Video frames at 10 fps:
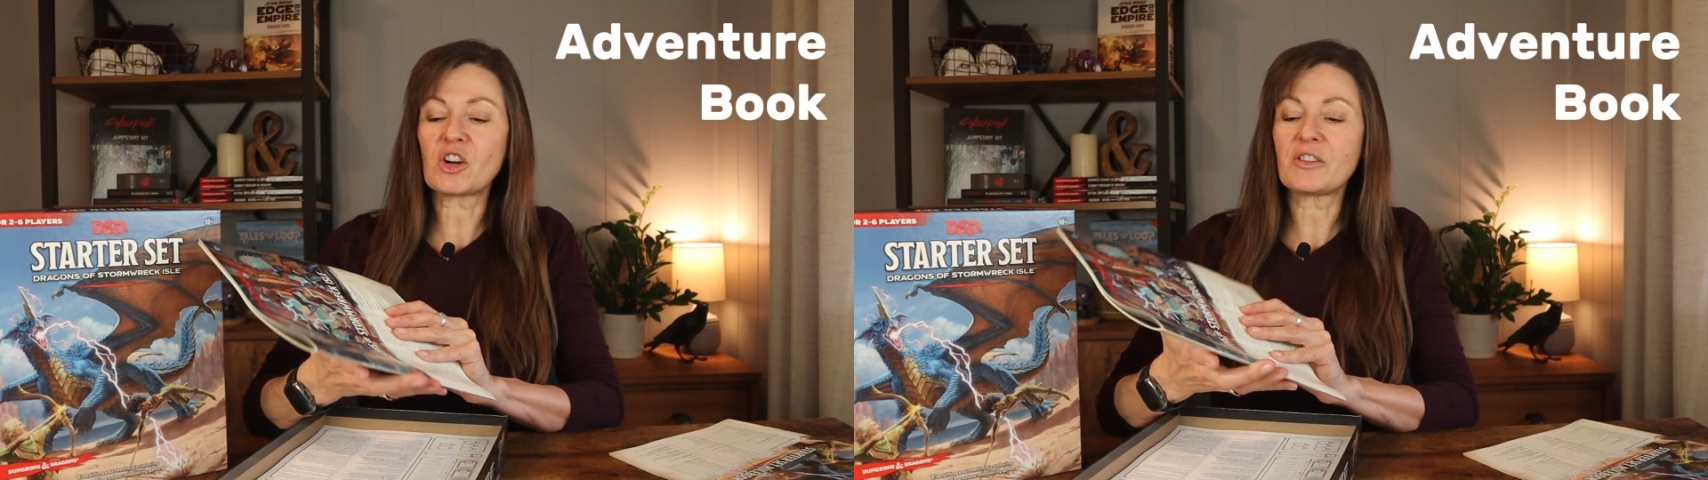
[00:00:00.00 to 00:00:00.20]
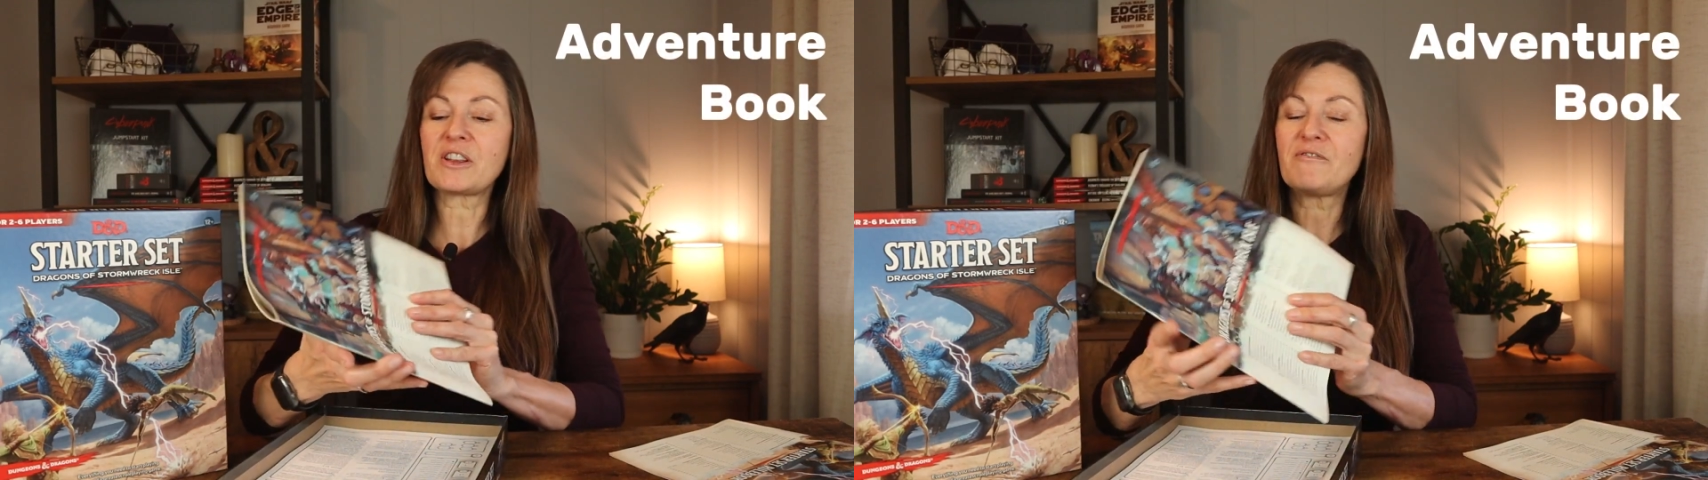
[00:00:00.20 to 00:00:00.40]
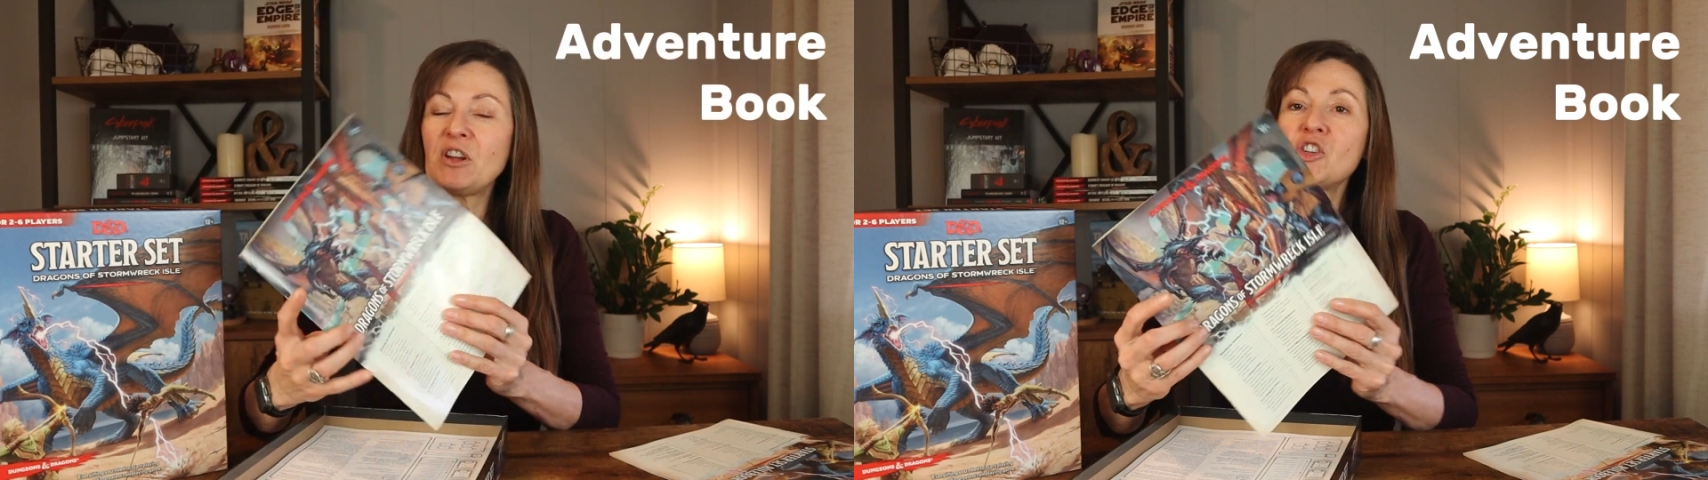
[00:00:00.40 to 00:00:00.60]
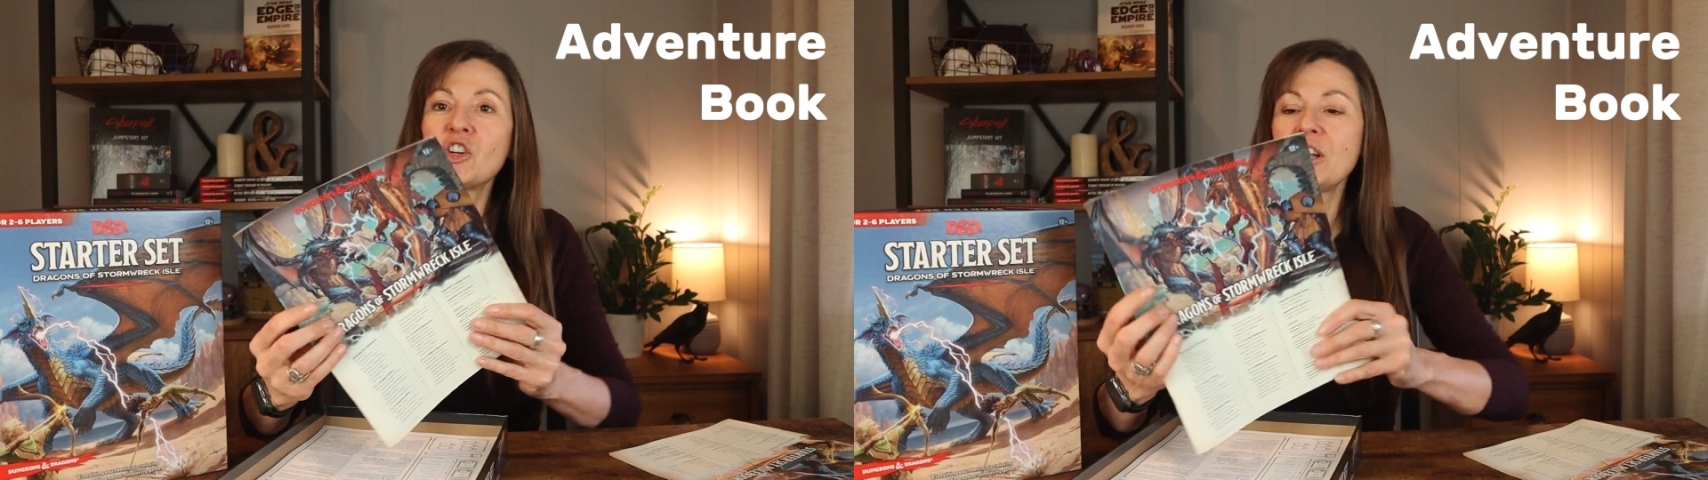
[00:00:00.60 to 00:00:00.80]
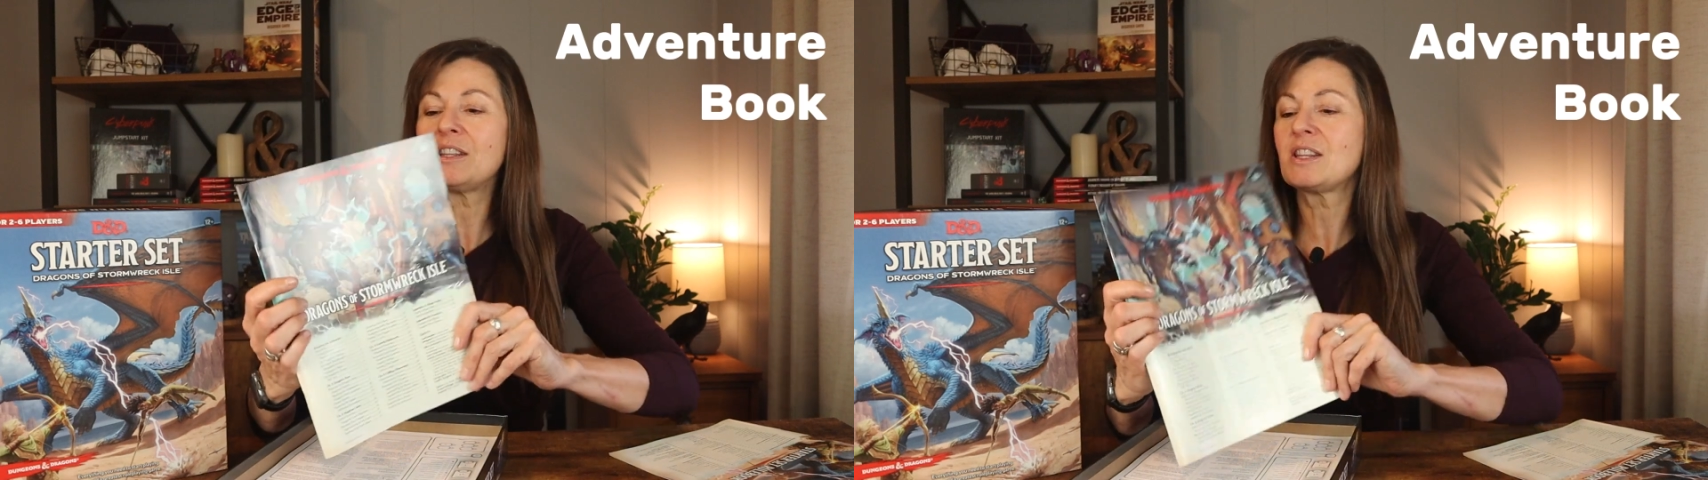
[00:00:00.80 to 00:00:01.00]
The adventure
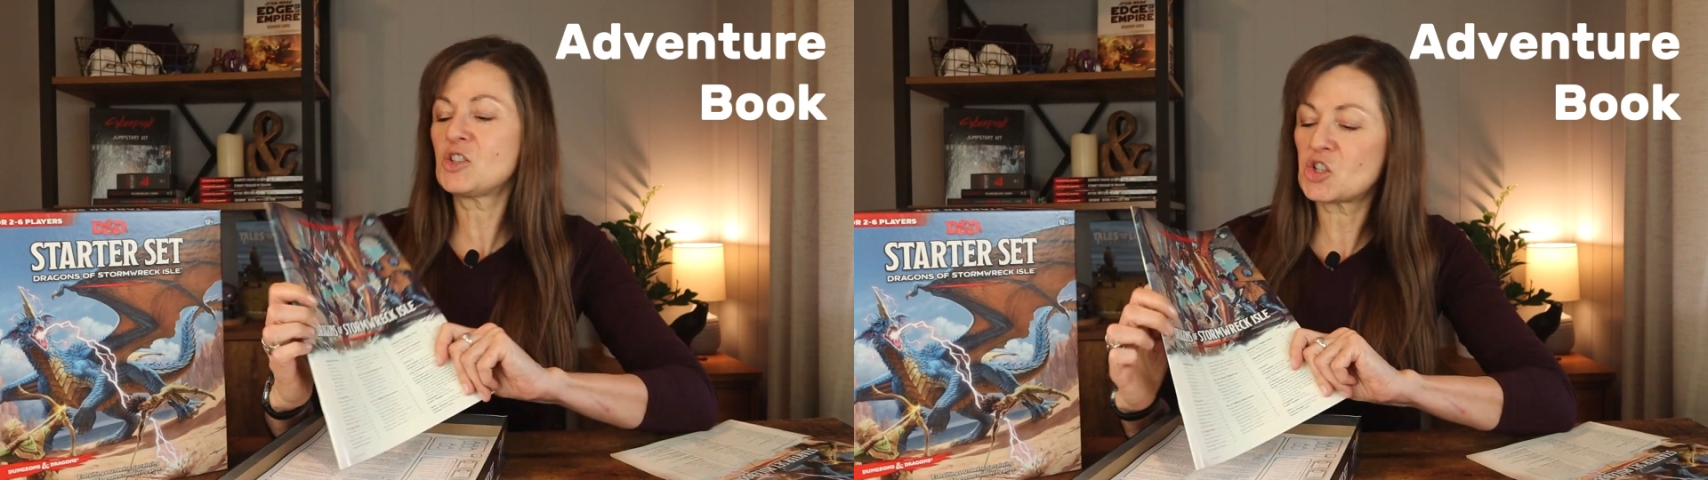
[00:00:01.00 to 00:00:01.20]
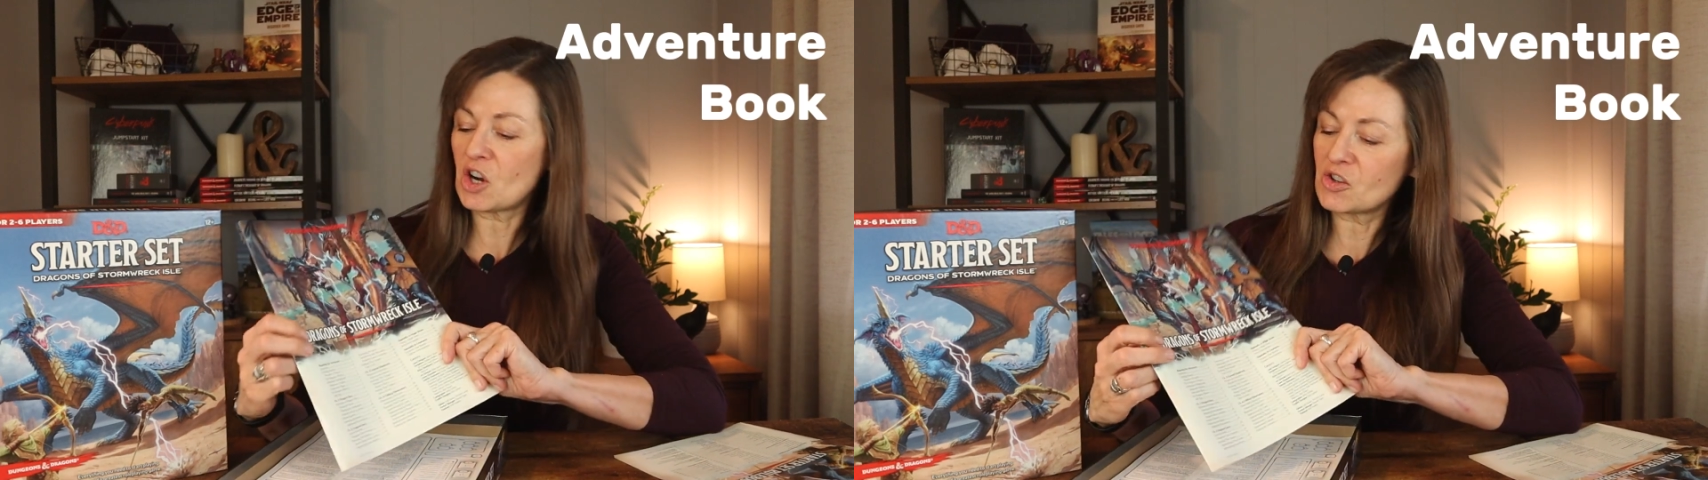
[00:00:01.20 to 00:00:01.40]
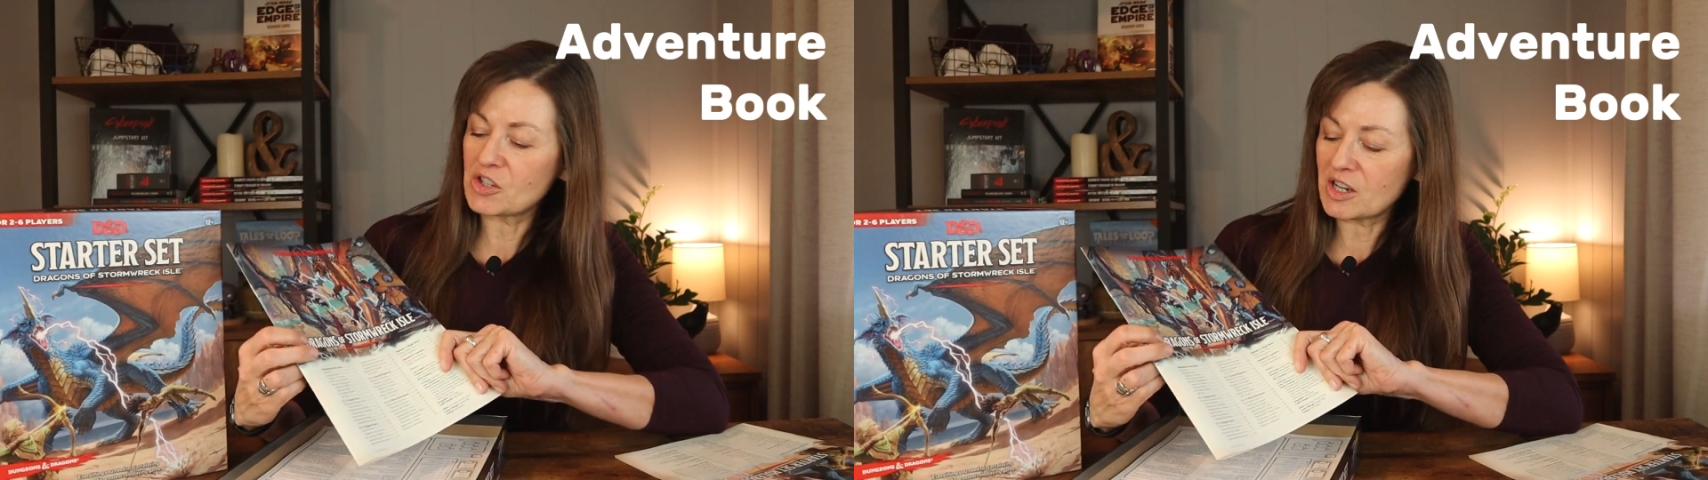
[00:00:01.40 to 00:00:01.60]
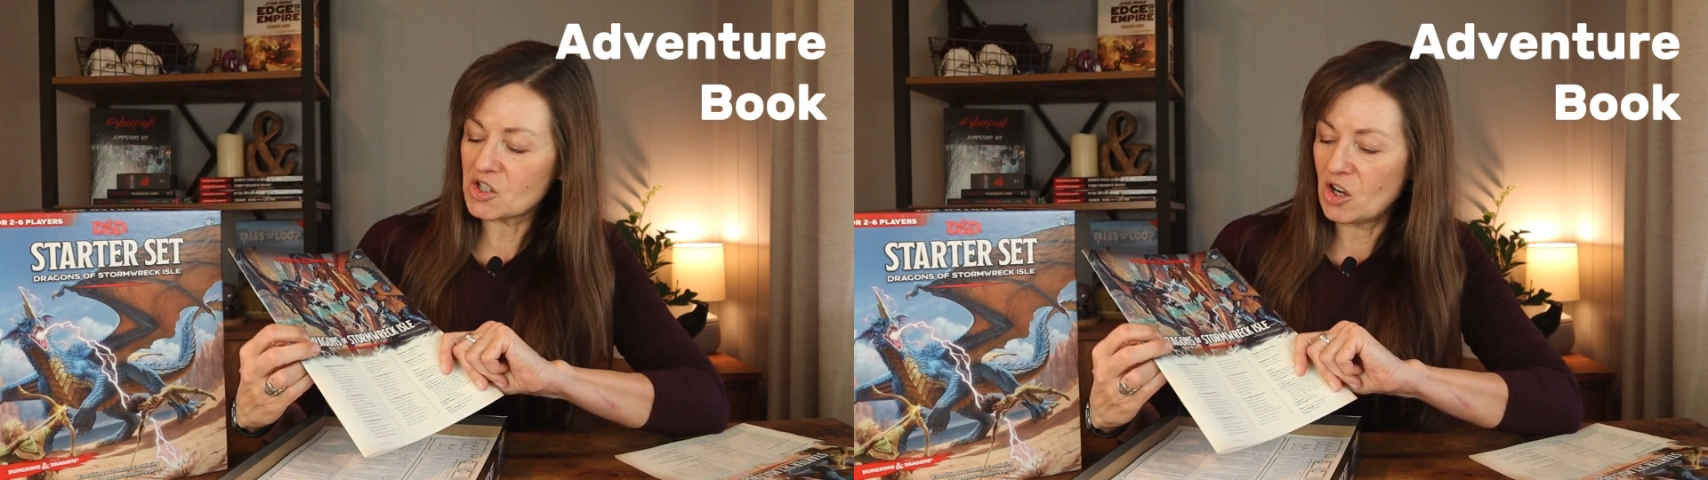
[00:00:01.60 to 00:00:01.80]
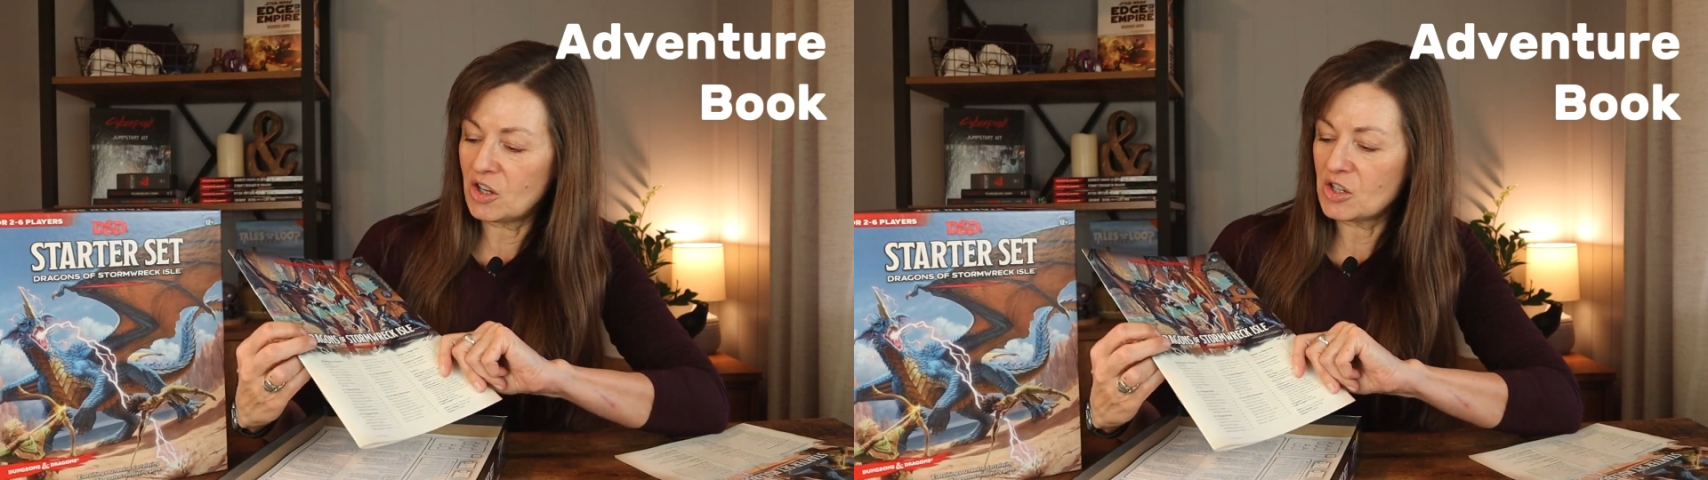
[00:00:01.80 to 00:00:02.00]
in this starter set is
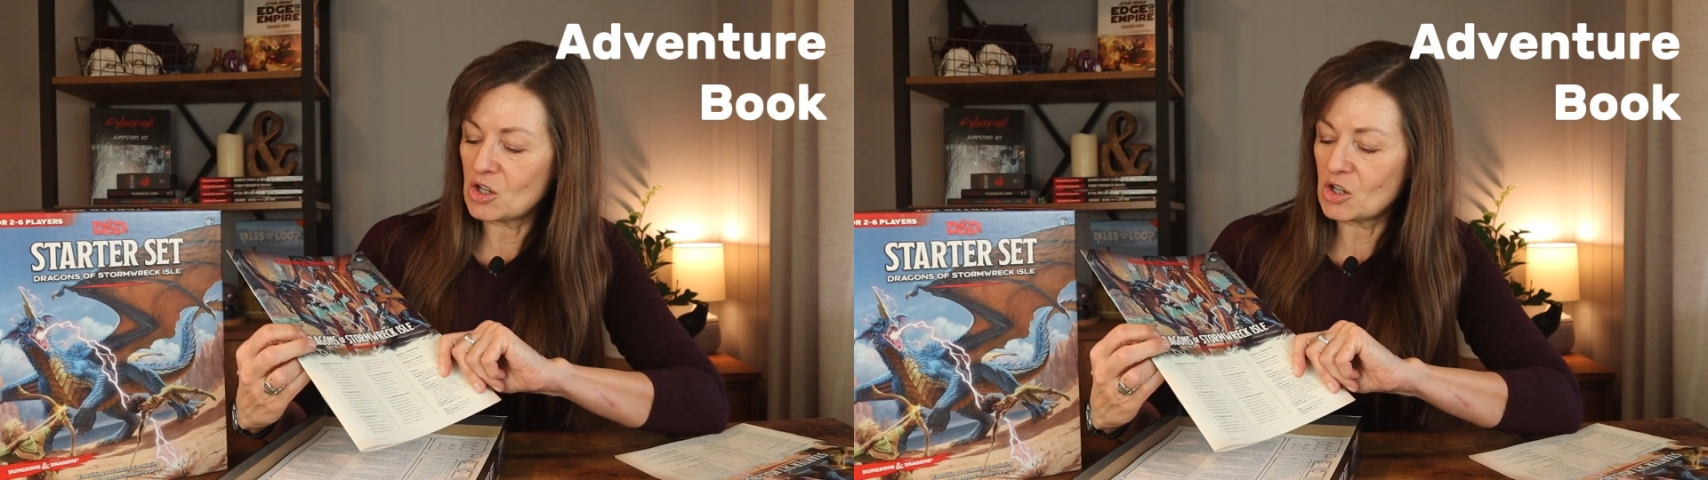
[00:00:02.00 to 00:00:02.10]
called